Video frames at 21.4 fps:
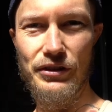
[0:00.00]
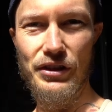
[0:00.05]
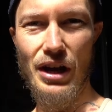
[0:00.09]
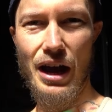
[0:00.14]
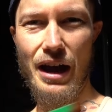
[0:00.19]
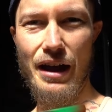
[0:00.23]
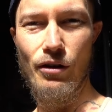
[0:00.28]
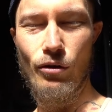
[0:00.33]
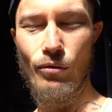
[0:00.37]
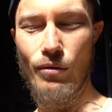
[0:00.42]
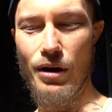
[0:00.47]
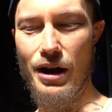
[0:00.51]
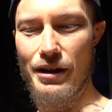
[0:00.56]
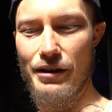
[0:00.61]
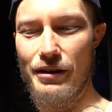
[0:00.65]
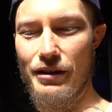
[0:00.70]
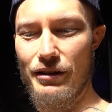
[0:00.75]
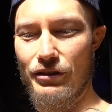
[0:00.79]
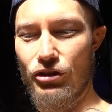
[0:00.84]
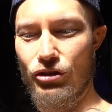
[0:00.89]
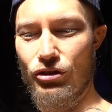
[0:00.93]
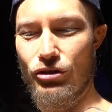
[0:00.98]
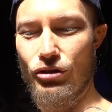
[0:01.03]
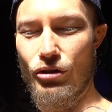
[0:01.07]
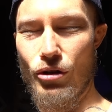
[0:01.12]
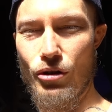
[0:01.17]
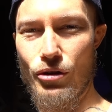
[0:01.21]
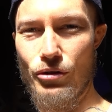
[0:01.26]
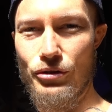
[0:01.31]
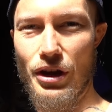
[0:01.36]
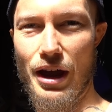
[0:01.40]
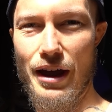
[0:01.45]
the tail weight, it's
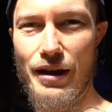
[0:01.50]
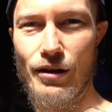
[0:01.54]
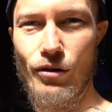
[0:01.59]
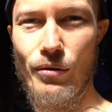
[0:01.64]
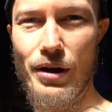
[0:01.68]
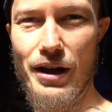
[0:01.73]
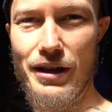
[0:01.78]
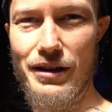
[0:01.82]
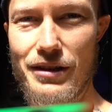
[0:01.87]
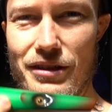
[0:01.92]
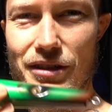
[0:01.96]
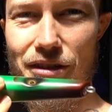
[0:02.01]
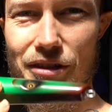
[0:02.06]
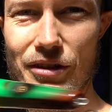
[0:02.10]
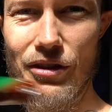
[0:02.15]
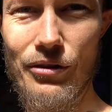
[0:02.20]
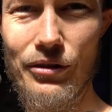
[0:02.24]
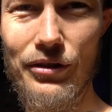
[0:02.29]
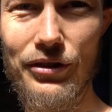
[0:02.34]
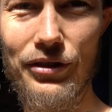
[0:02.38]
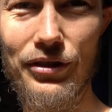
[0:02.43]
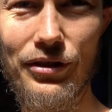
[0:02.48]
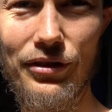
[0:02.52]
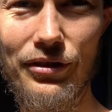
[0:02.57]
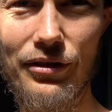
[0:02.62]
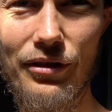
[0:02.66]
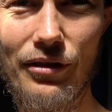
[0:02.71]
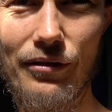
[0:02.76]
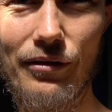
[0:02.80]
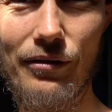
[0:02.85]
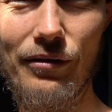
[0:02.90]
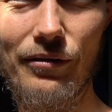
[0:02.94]
so tail weighted, you know it's just
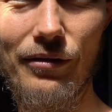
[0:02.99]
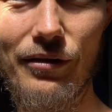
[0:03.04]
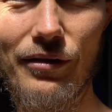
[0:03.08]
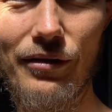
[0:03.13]
gonna